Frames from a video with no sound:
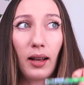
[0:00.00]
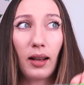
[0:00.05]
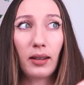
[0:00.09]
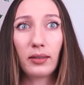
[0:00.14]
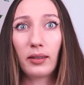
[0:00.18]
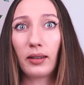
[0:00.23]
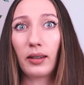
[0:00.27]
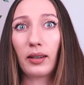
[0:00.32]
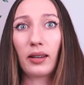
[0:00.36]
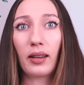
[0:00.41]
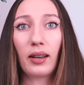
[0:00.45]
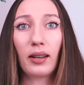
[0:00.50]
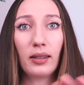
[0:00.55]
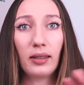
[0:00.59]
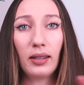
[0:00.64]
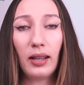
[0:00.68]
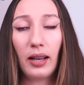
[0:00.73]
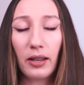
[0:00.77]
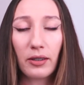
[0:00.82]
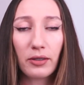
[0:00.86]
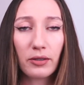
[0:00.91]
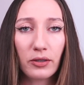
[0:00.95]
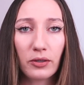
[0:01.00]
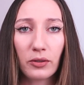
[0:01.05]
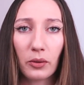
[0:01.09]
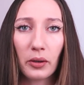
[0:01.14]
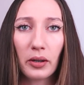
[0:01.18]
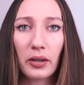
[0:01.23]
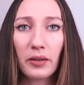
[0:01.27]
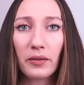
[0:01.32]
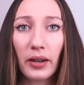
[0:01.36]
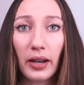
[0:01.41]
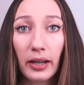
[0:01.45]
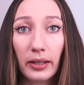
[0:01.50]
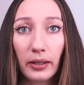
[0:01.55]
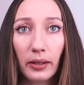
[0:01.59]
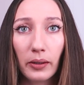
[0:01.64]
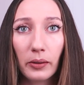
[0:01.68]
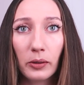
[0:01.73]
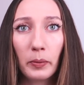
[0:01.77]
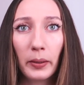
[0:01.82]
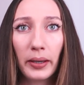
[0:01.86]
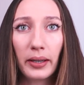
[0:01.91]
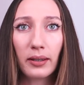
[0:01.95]
as a last resort if I had no
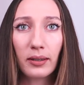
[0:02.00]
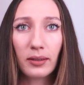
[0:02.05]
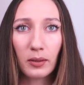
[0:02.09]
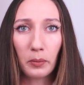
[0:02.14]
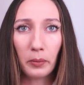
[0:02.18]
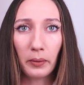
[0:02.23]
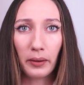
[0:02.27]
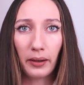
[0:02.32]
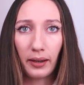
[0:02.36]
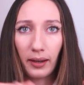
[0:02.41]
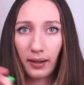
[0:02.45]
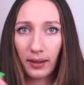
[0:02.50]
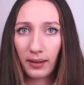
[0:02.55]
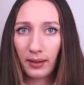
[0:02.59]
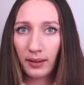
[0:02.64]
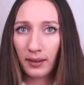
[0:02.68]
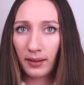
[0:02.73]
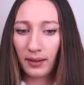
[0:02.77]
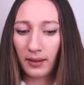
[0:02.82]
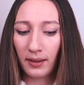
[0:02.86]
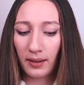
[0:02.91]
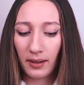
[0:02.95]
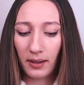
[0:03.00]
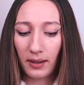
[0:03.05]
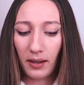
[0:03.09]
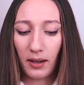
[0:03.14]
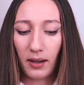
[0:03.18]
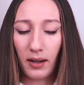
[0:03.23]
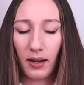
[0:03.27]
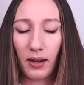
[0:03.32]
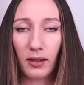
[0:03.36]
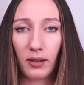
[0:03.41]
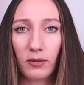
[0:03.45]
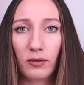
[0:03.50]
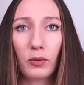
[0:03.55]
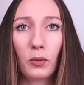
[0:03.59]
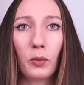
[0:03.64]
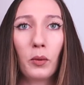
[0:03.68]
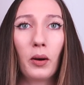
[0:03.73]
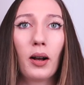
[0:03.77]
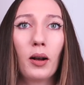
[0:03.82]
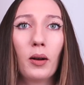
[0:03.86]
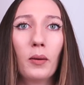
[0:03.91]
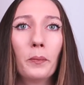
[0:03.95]
space to bring all of
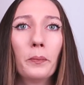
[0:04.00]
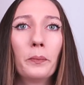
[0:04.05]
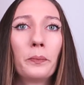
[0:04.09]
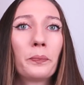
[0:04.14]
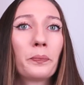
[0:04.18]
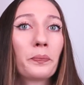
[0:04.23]
what I'm